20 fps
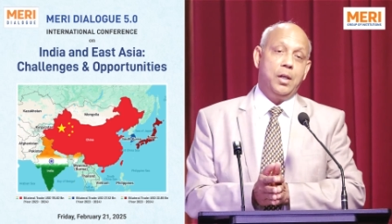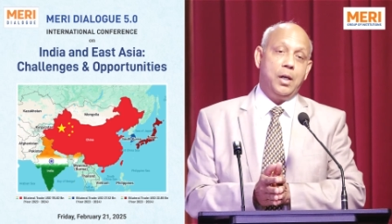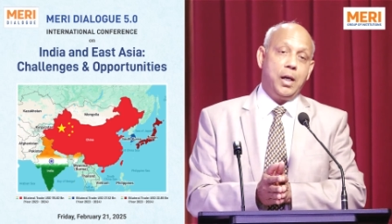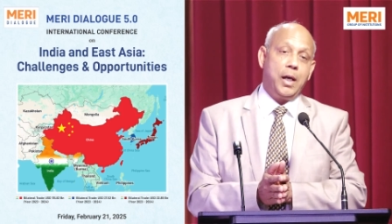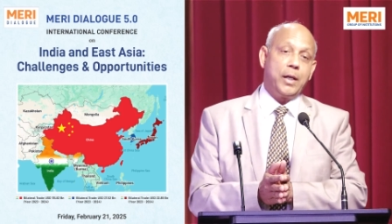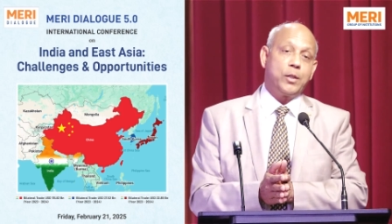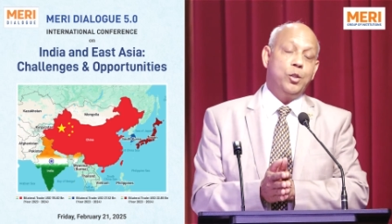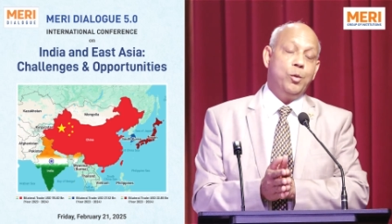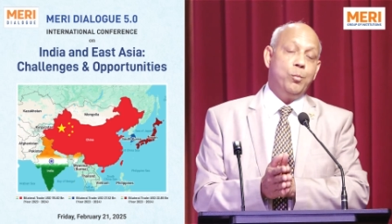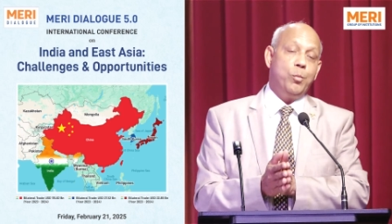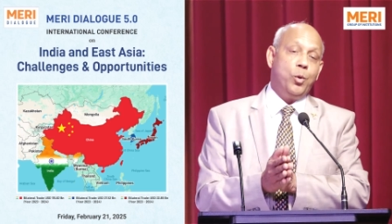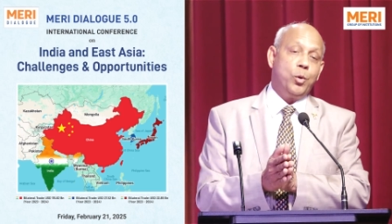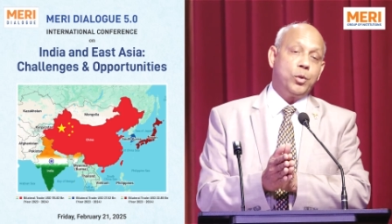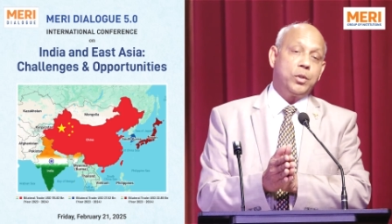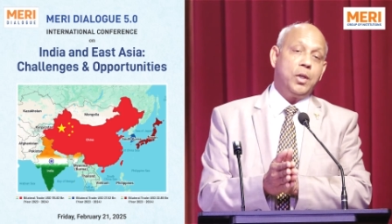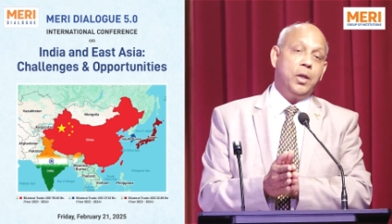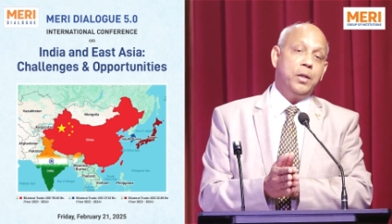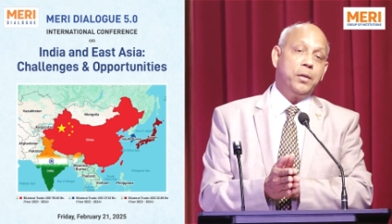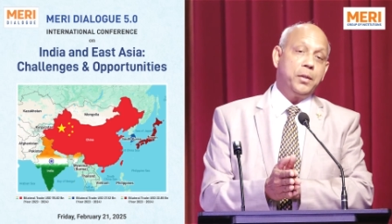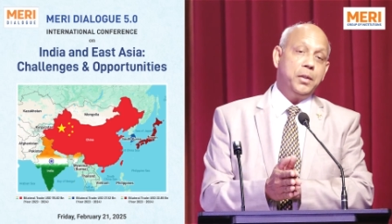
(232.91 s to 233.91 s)
Actually, both
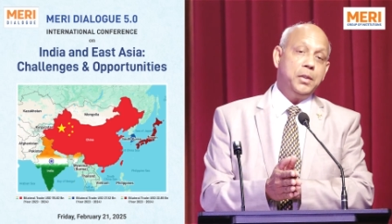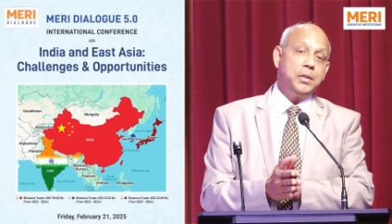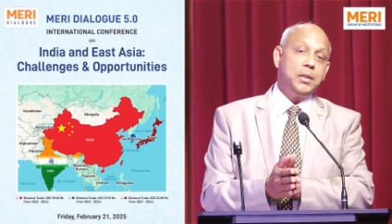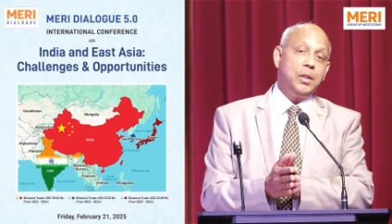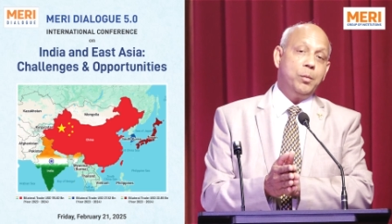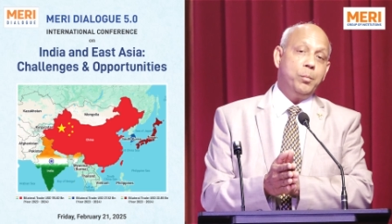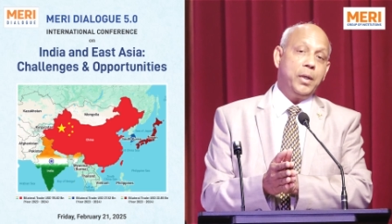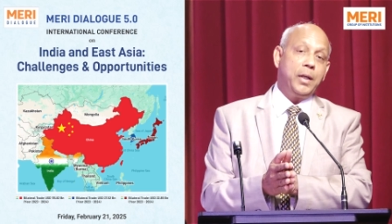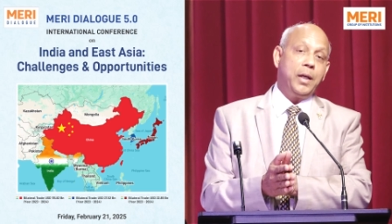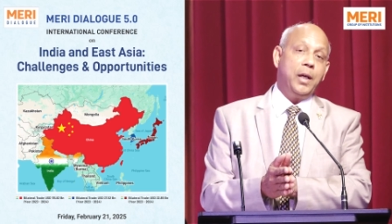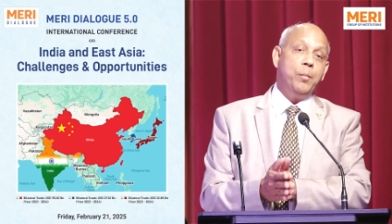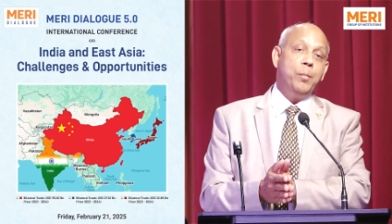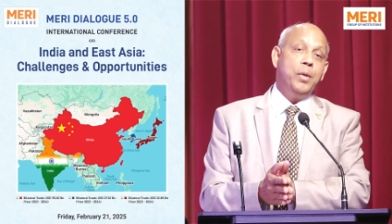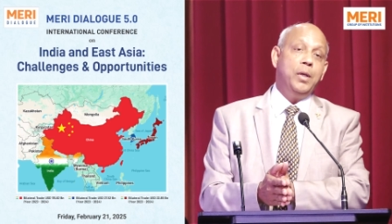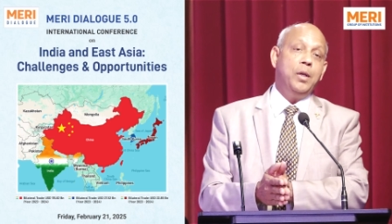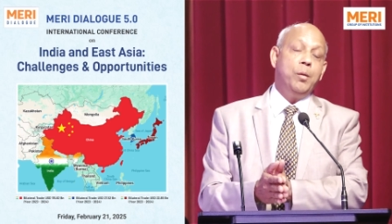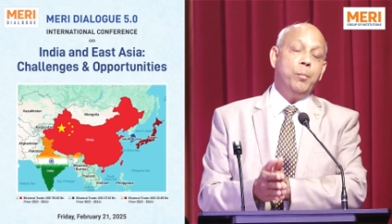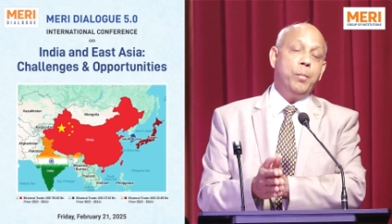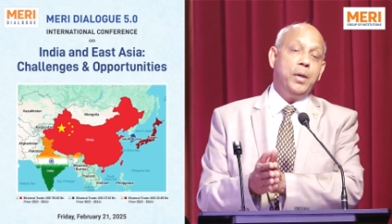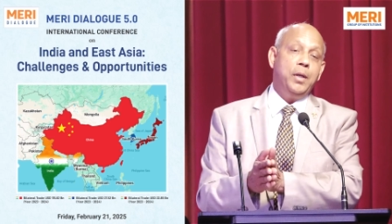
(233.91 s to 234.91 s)
countries, they became
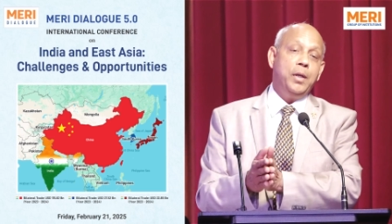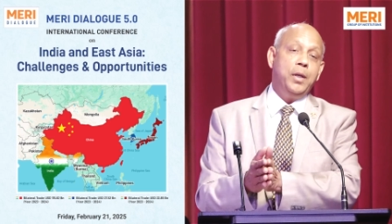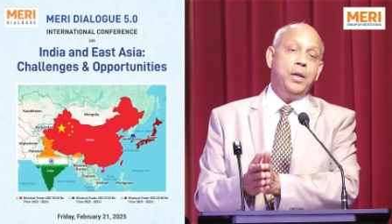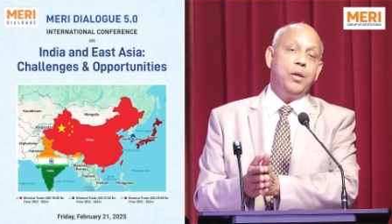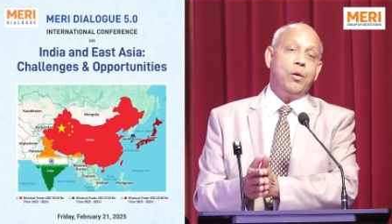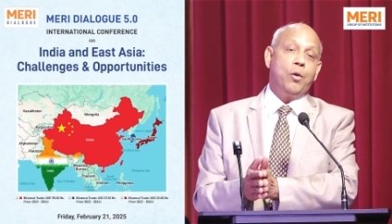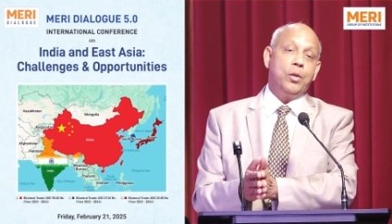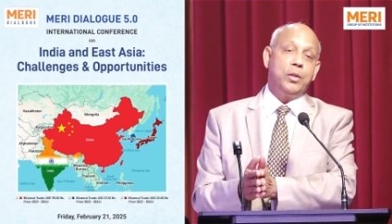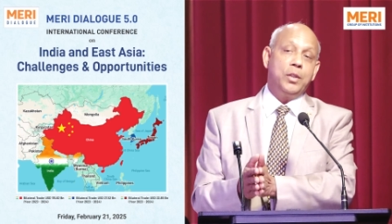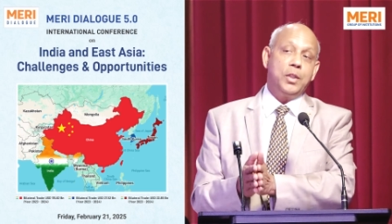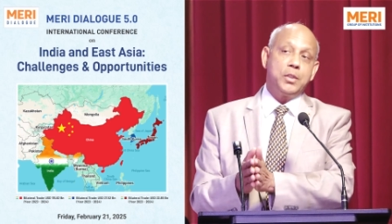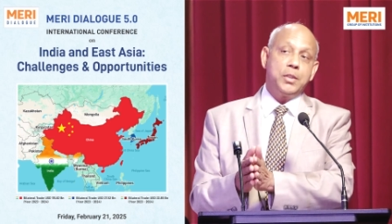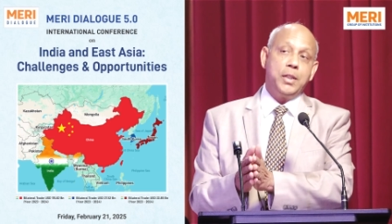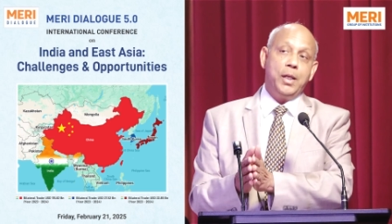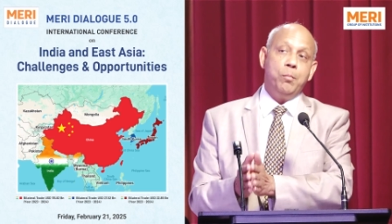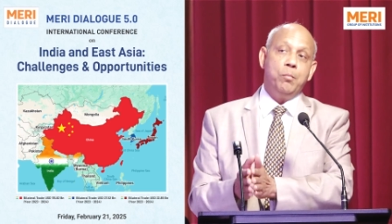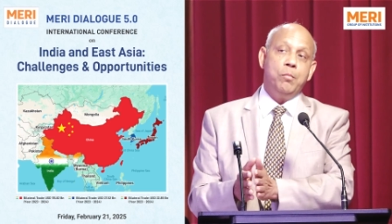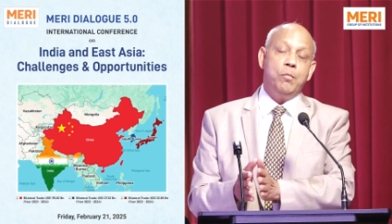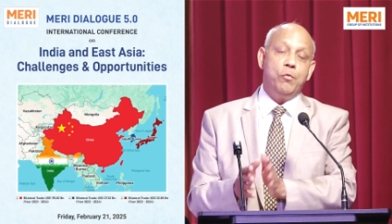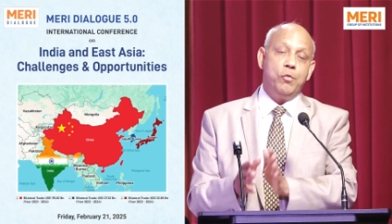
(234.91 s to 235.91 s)
independent on the
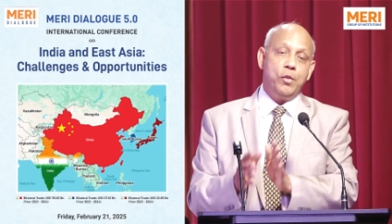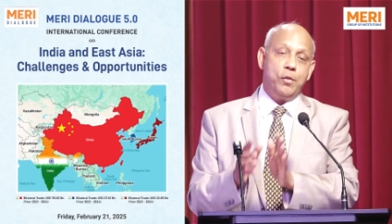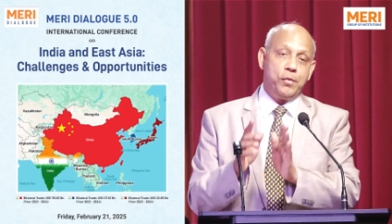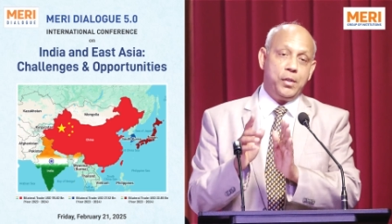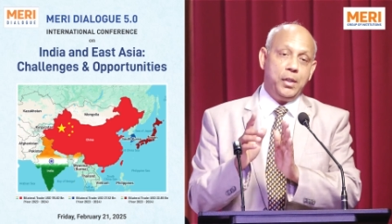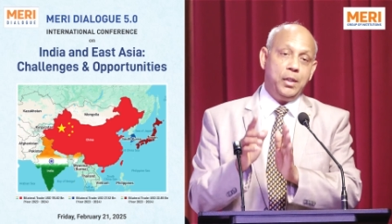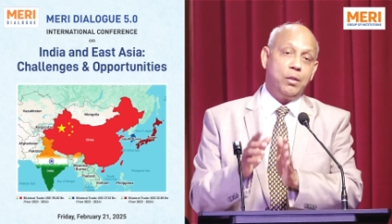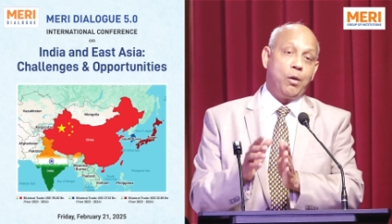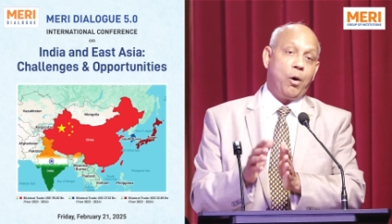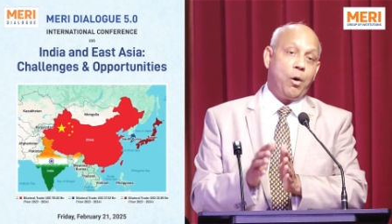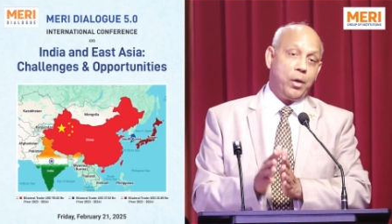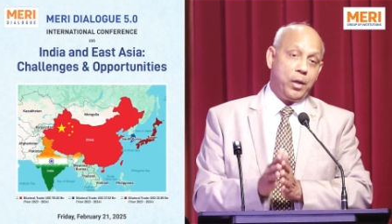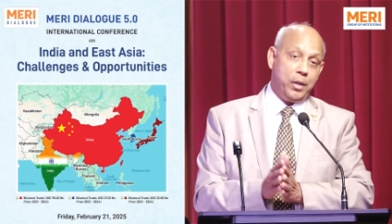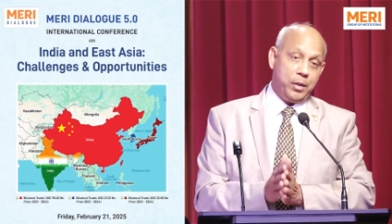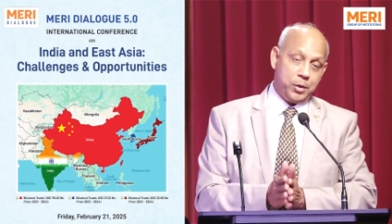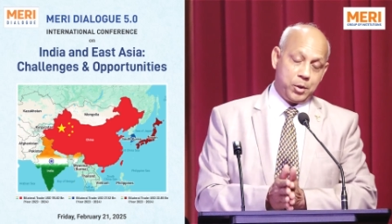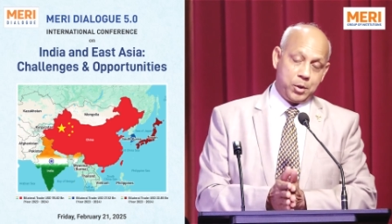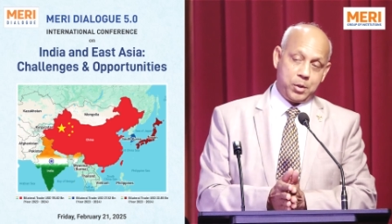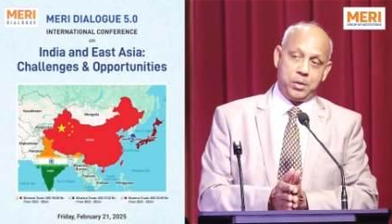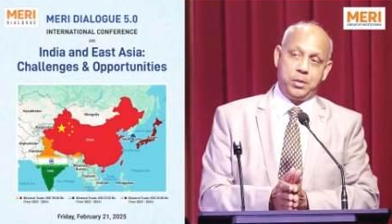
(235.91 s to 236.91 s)
same 15th
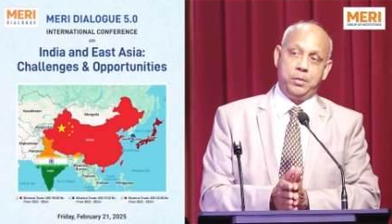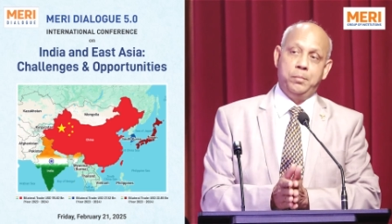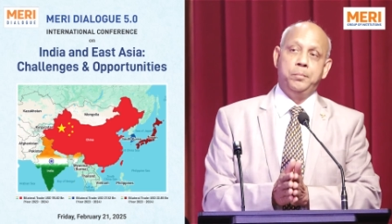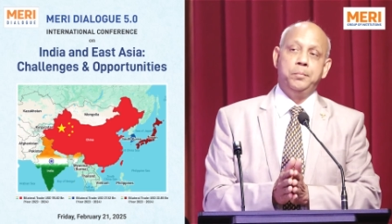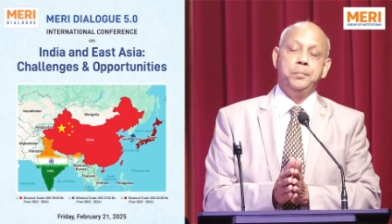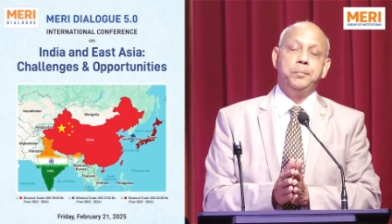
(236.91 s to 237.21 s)
August.